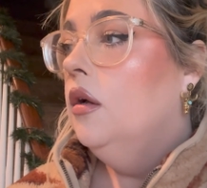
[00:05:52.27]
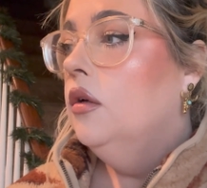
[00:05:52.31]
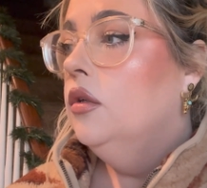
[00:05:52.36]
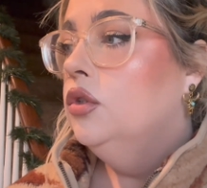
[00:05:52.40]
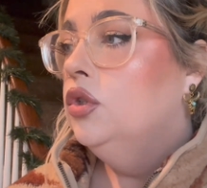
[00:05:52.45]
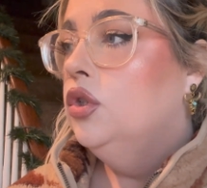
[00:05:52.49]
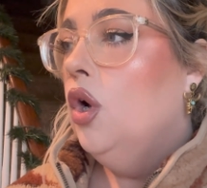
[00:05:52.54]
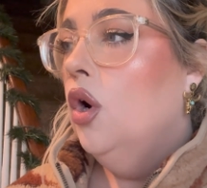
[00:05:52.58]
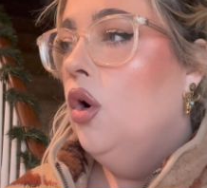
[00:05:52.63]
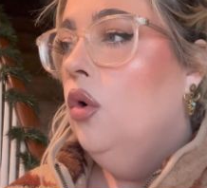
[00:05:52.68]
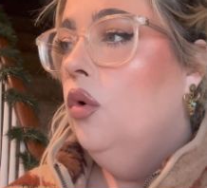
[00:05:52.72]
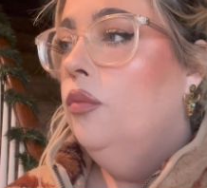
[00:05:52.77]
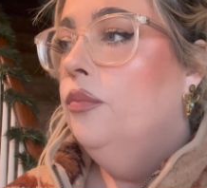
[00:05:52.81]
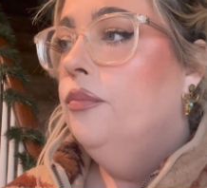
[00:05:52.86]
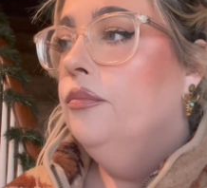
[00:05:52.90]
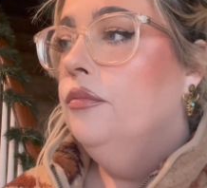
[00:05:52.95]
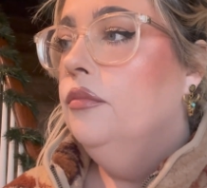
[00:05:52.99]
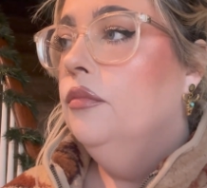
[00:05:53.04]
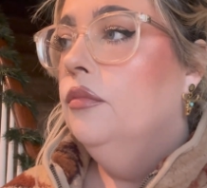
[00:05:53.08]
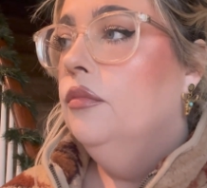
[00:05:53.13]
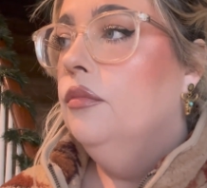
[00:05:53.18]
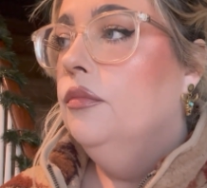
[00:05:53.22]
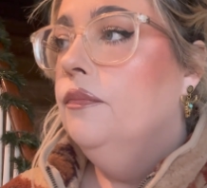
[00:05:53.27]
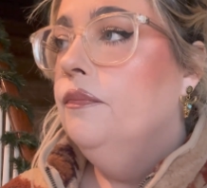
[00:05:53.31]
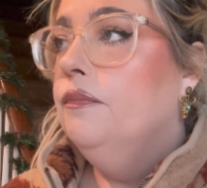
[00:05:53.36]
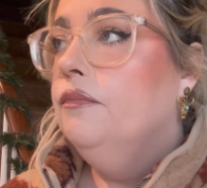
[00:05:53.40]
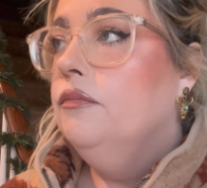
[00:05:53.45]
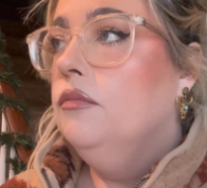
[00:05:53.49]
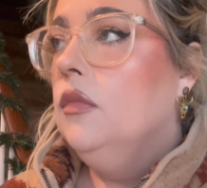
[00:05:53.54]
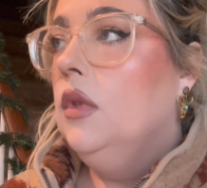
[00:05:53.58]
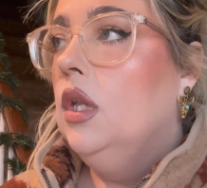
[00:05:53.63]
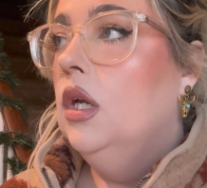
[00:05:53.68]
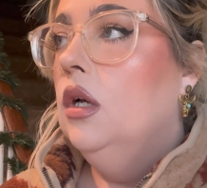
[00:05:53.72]
So
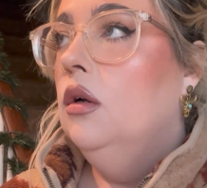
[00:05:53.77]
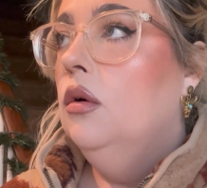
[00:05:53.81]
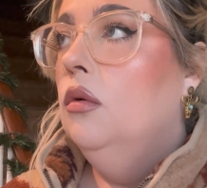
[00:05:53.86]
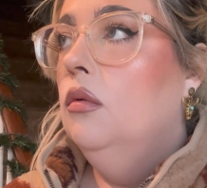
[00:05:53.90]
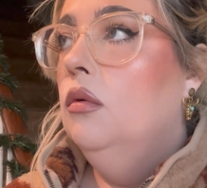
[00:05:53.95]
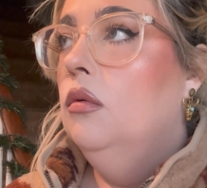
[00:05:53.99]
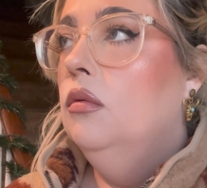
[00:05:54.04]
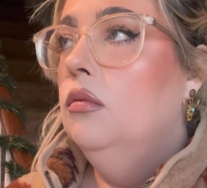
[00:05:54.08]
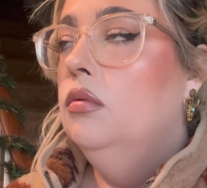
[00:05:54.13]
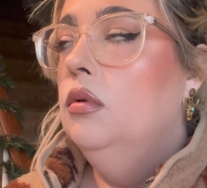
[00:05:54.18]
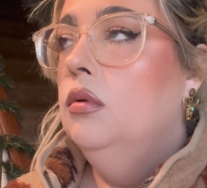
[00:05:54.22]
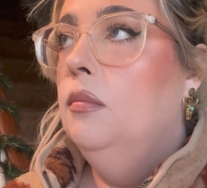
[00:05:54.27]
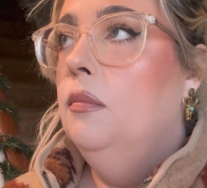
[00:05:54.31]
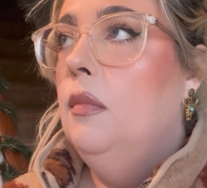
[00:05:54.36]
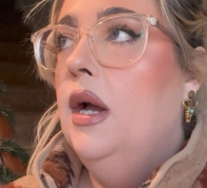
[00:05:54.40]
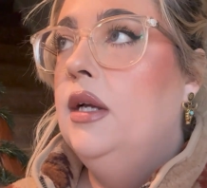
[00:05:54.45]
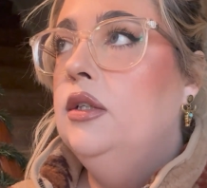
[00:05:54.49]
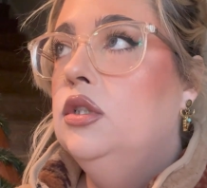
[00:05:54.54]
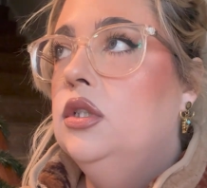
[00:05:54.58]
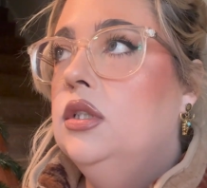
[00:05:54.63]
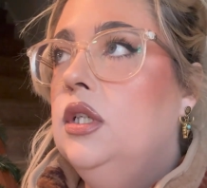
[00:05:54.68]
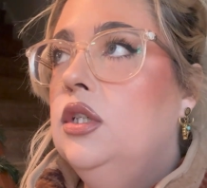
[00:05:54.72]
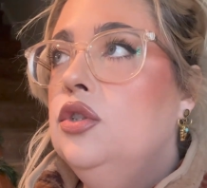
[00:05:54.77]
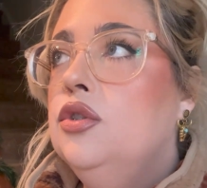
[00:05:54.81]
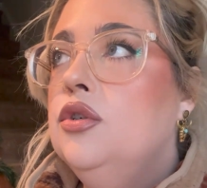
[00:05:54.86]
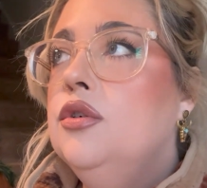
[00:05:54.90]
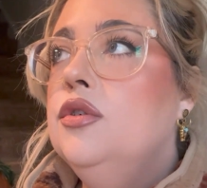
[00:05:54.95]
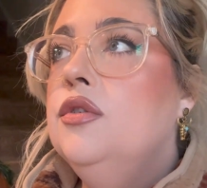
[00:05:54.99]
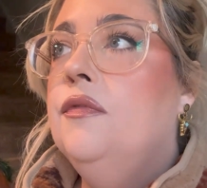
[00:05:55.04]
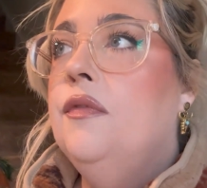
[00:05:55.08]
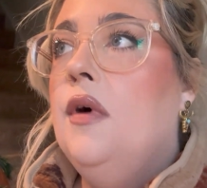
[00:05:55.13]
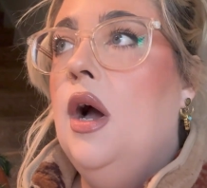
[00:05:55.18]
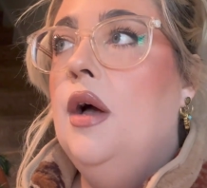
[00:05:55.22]
my
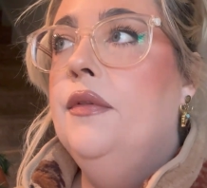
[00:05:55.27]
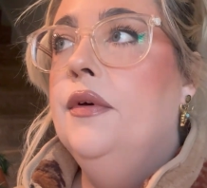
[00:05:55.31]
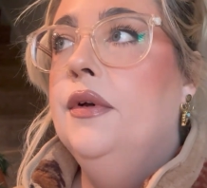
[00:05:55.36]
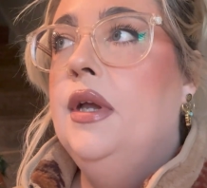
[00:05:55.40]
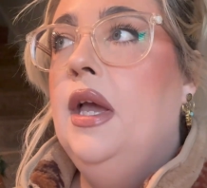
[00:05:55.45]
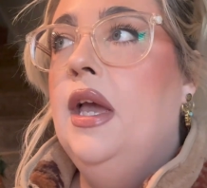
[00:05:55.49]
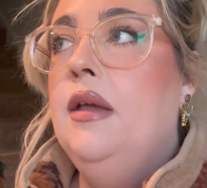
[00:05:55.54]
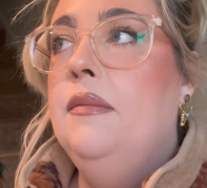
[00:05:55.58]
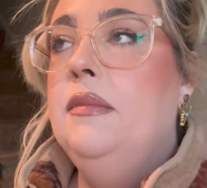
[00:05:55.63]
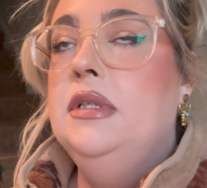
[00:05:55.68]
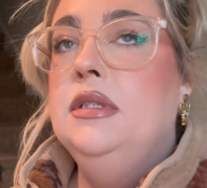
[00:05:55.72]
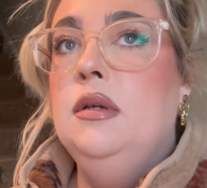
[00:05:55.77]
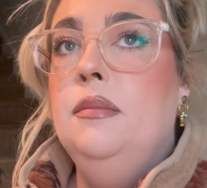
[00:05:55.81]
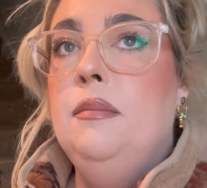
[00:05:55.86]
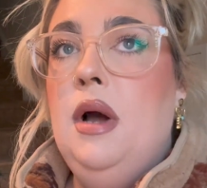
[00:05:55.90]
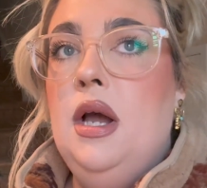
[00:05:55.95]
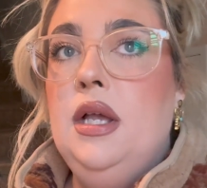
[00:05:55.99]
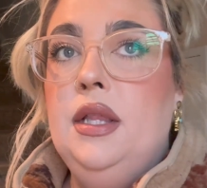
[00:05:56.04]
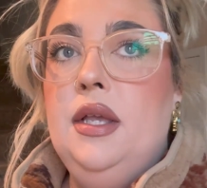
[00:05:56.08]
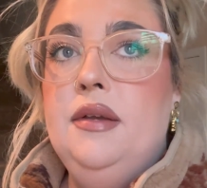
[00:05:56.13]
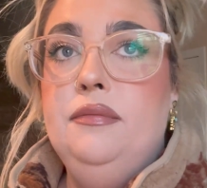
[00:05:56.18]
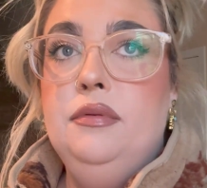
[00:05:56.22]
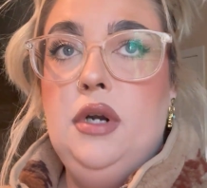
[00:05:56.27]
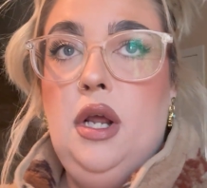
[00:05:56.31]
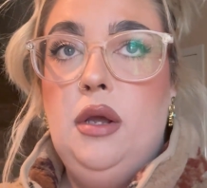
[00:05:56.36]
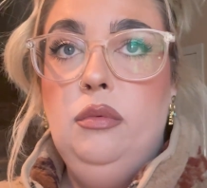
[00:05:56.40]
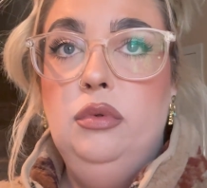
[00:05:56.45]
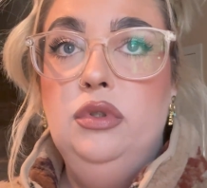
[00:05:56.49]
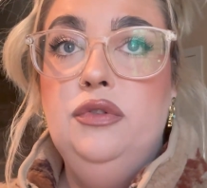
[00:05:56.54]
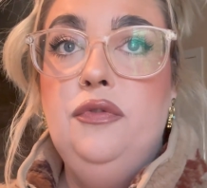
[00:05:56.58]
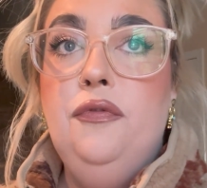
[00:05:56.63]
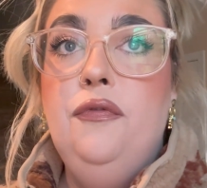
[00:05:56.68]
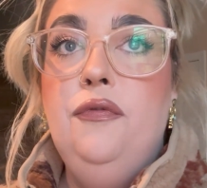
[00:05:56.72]
sister's father came into my life when I
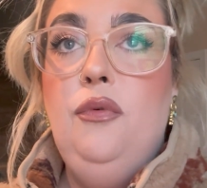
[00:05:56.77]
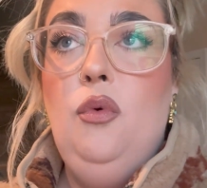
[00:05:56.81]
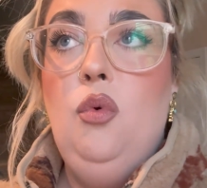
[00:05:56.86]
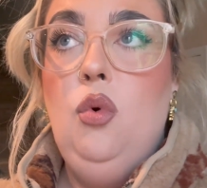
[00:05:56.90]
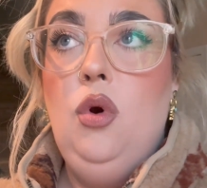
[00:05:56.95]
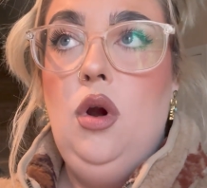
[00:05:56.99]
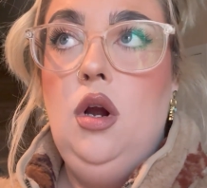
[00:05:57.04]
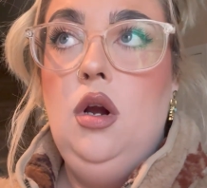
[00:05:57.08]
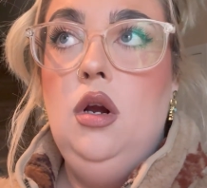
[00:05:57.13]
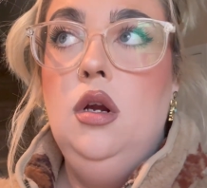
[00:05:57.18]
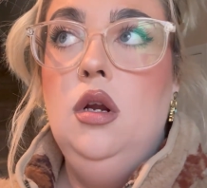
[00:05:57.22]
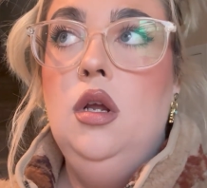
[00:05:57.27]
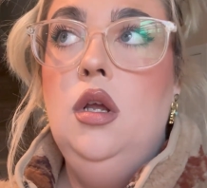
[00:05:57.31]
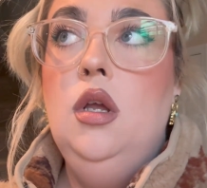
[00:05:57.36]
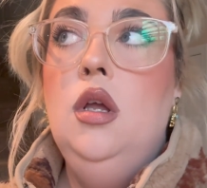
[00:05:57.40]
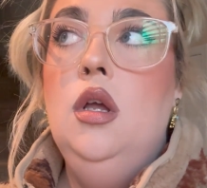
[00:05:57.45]
was 4.